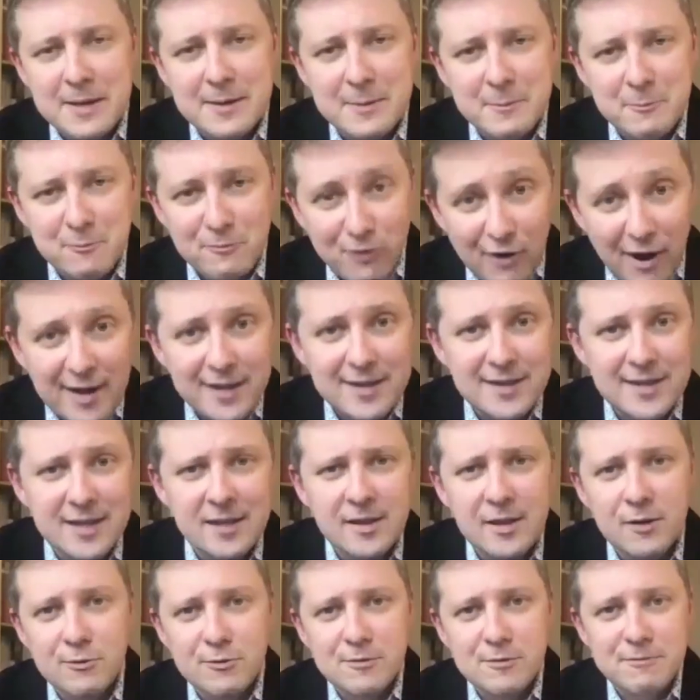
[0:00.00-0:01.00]
writing
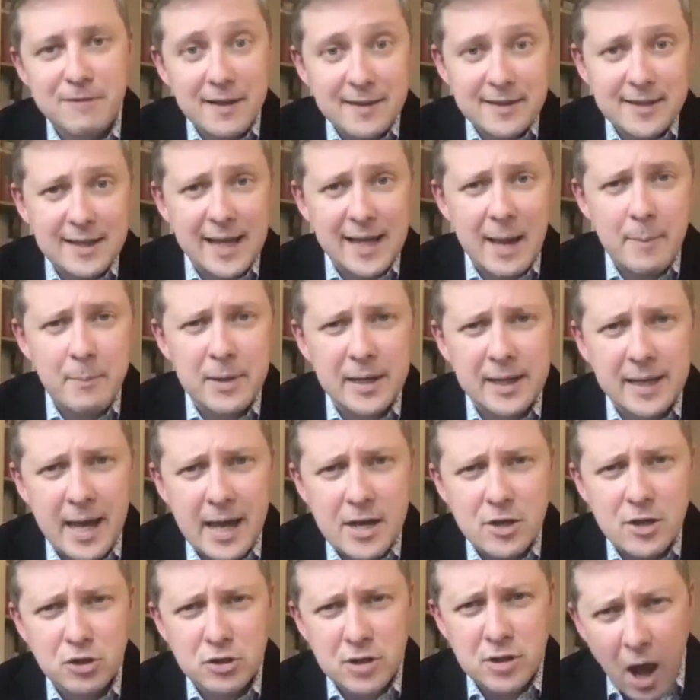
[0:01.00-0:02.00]
those funding
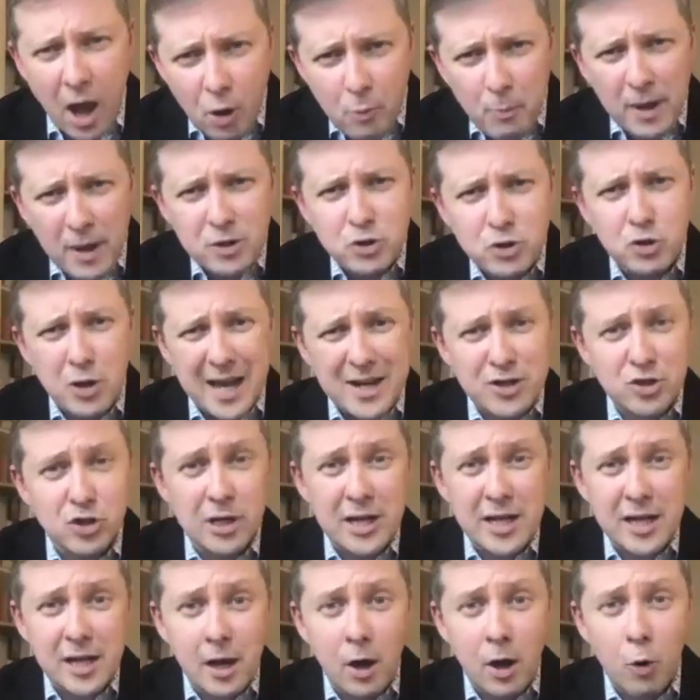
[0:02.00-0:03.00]
applications, how much you
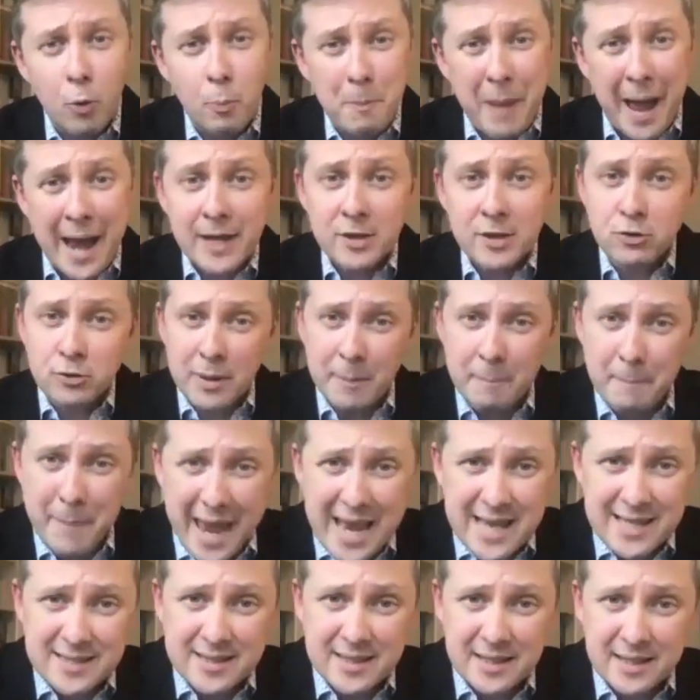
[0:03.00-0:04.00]
actually go back to the
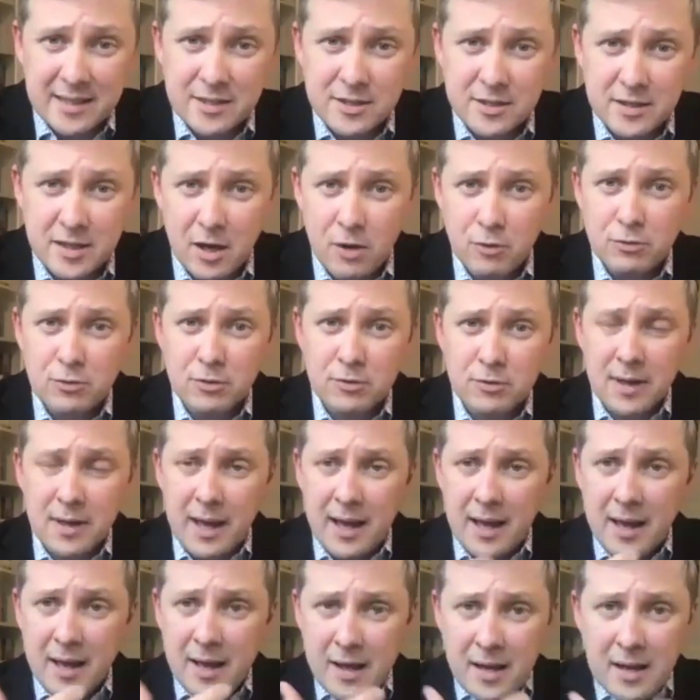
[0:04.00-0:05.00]
basics, go to
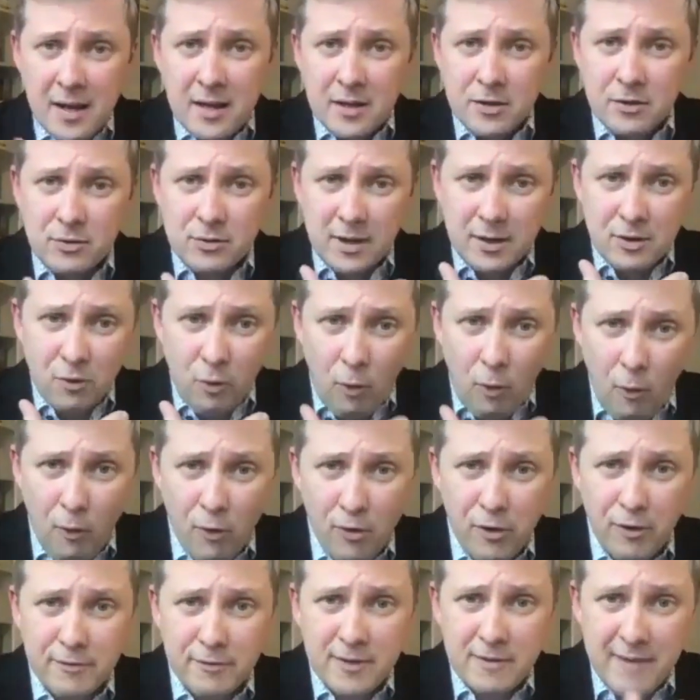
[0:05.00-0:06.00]
the
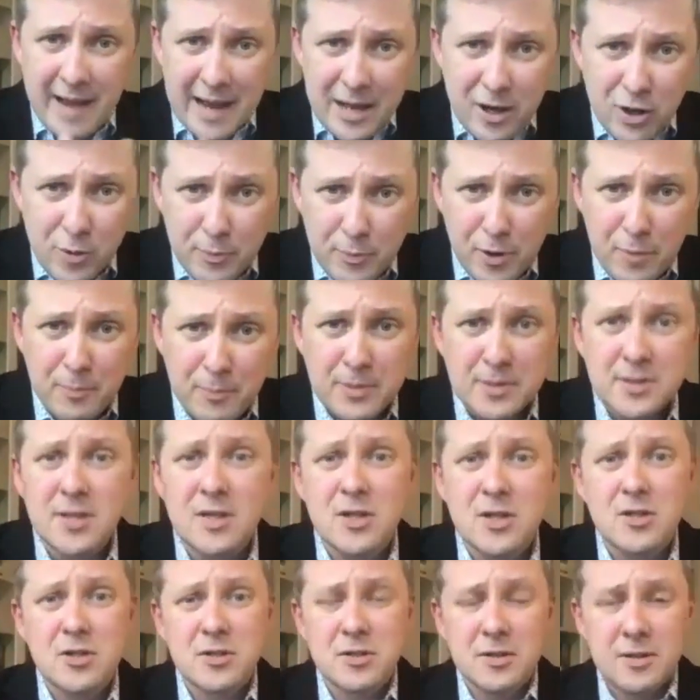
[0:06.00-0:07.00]
core of the value
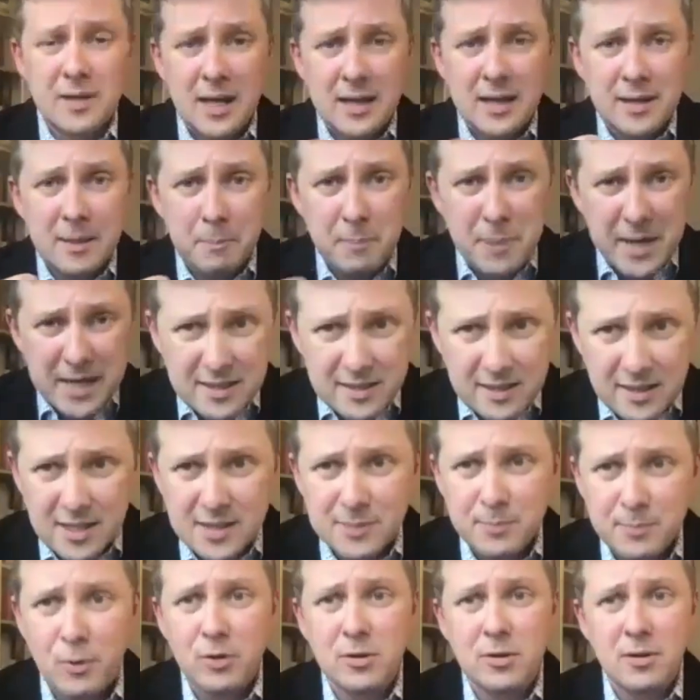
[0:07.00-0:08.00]
proposition and the
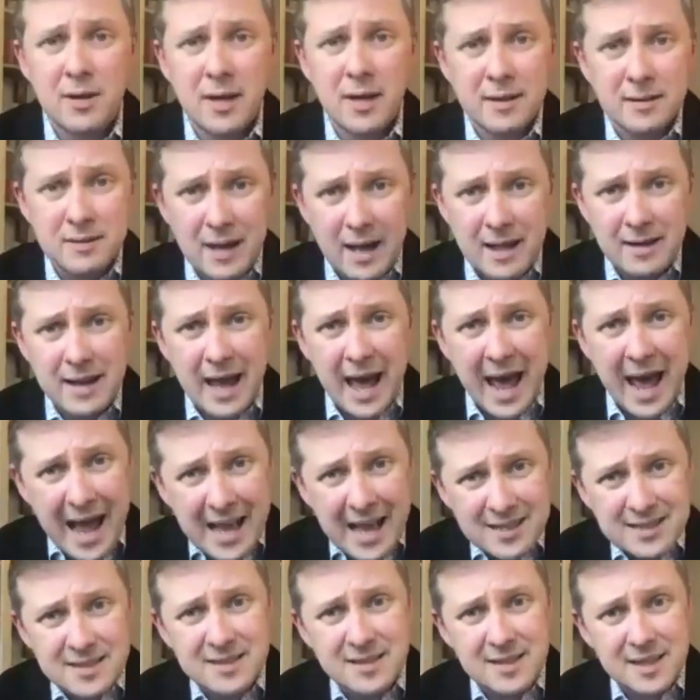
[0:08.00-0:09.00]
business model, and
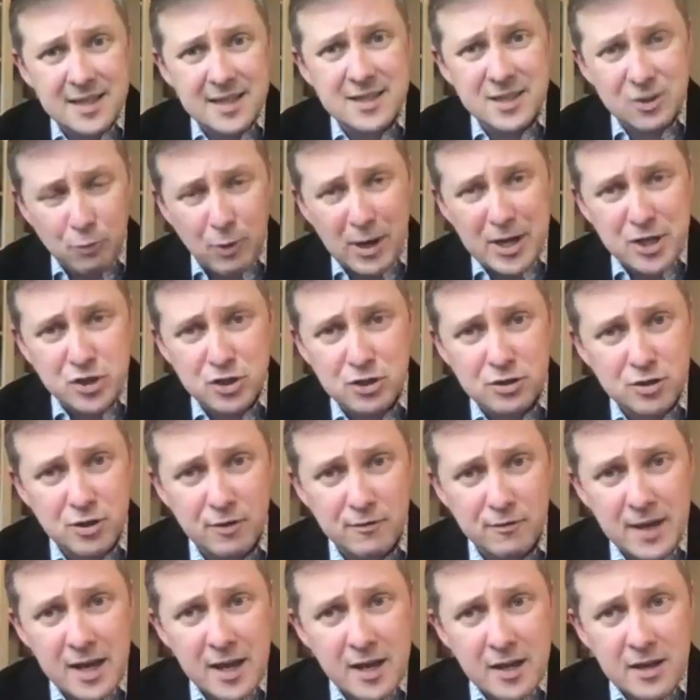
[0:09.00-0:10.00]
ask these questions
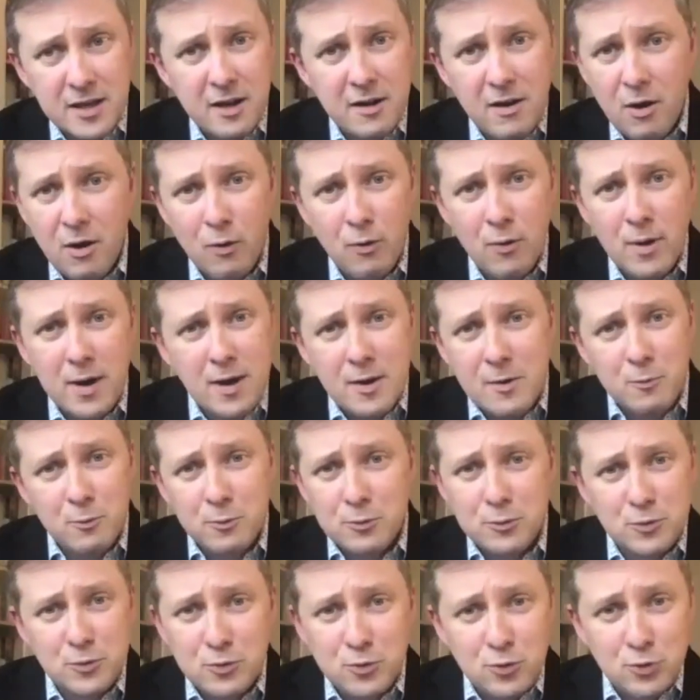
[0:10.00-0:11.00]
of,
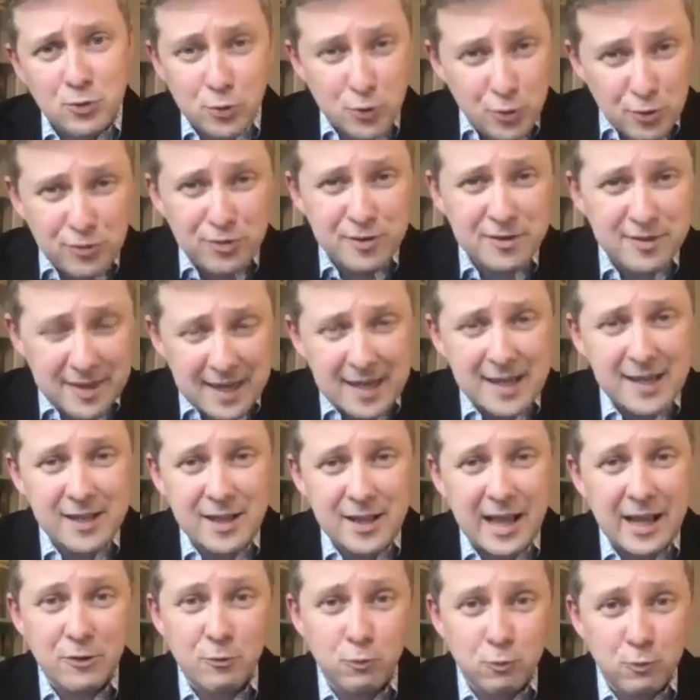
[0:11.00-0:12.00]
do you think
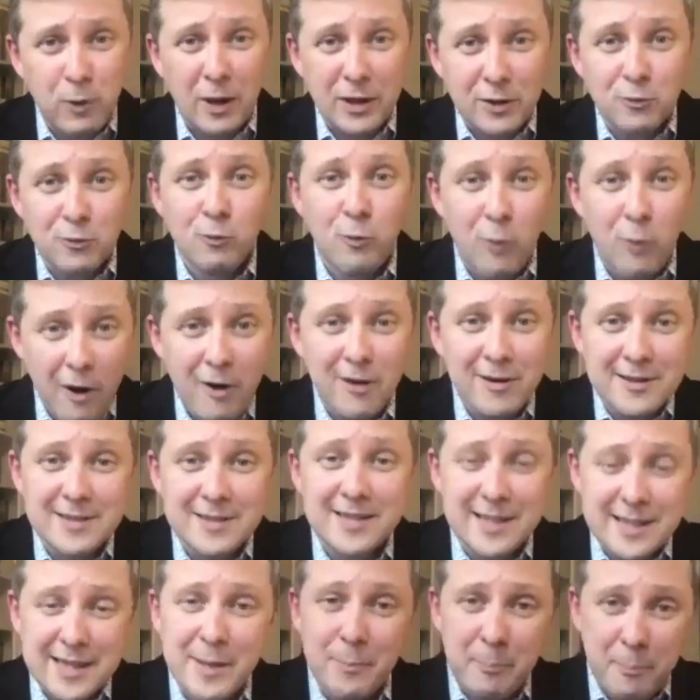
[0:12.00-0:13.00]
that what worked
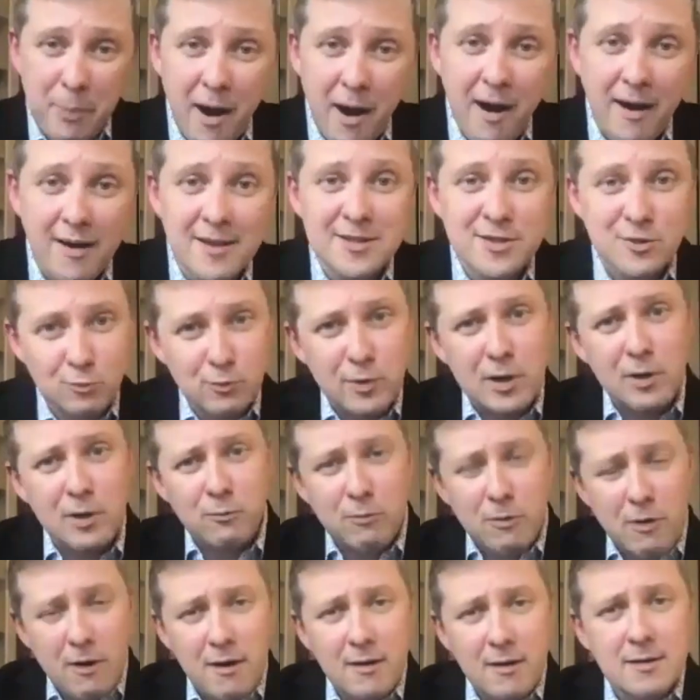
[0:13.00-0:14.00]
in the past will
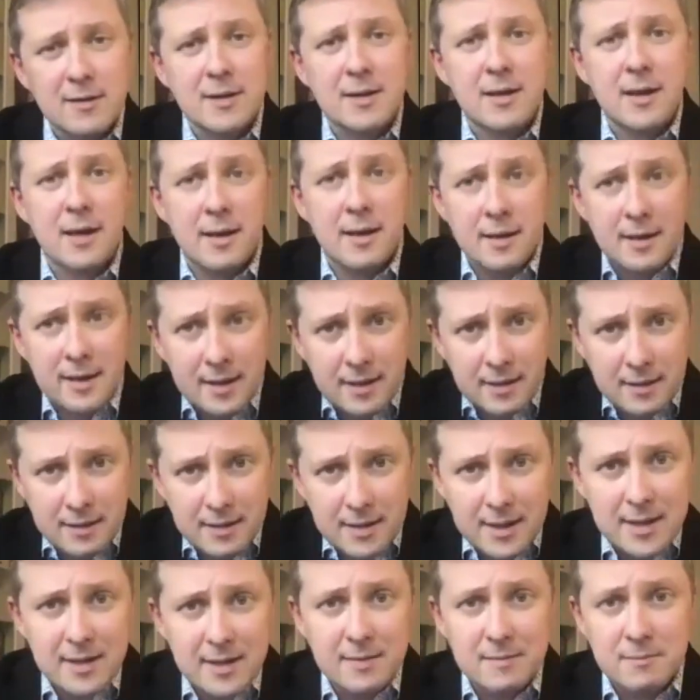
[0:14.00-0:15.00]
work
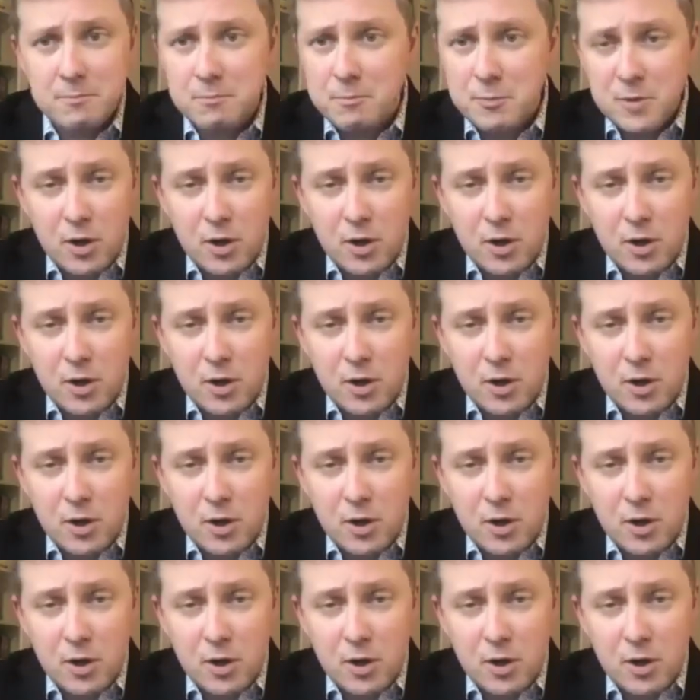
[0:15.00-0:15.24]
in